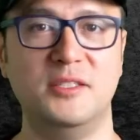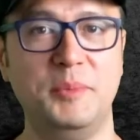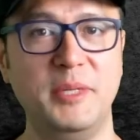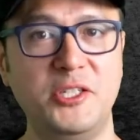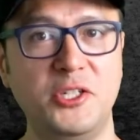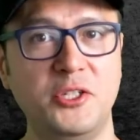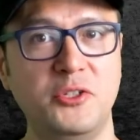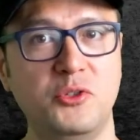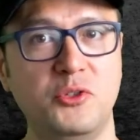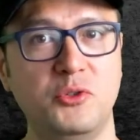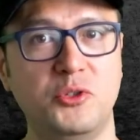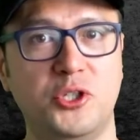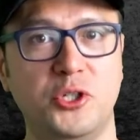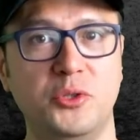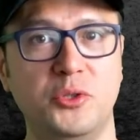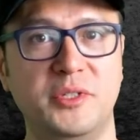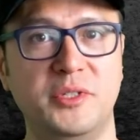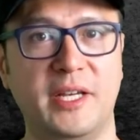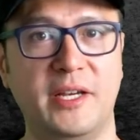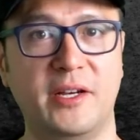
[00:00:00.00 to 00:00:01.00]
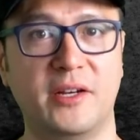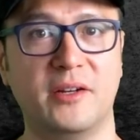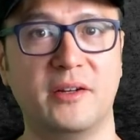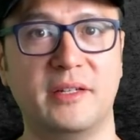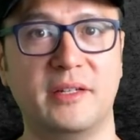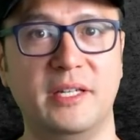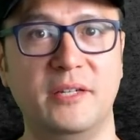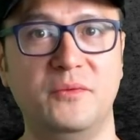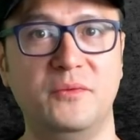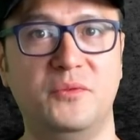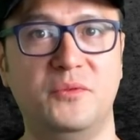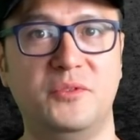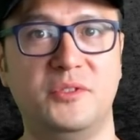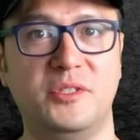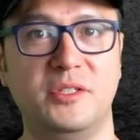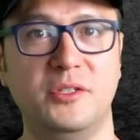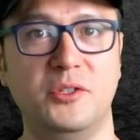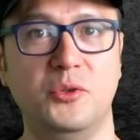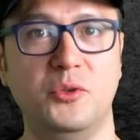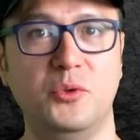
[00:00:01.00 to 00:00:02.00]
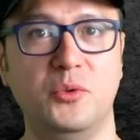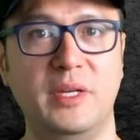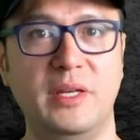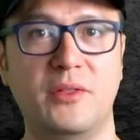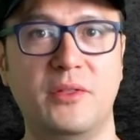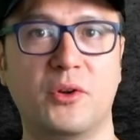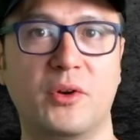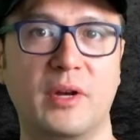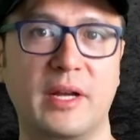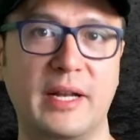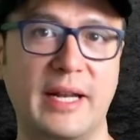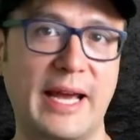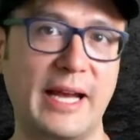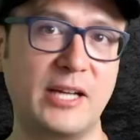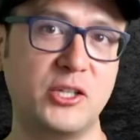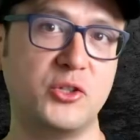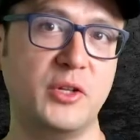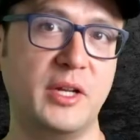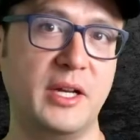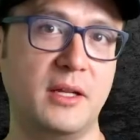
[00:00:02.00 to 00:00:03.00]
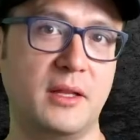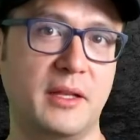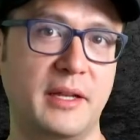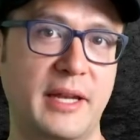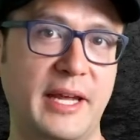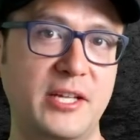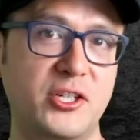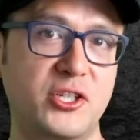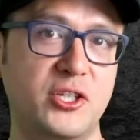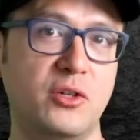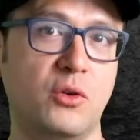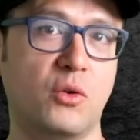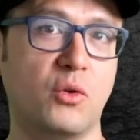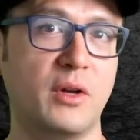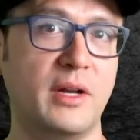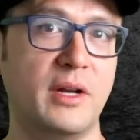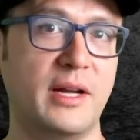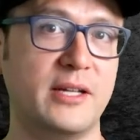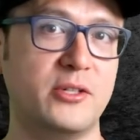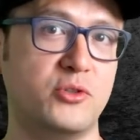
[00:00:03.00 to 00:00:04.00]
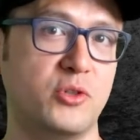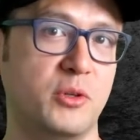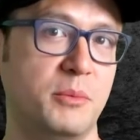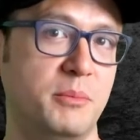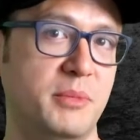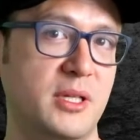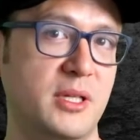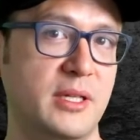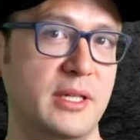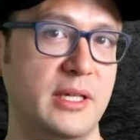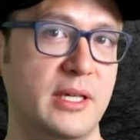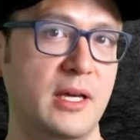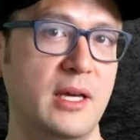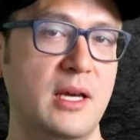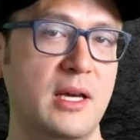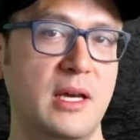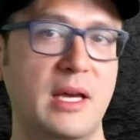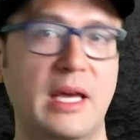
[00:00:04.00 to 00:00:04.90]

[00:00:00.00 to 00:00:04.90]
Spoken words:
The species you choose here gives you either an extra inclination or an extra ability.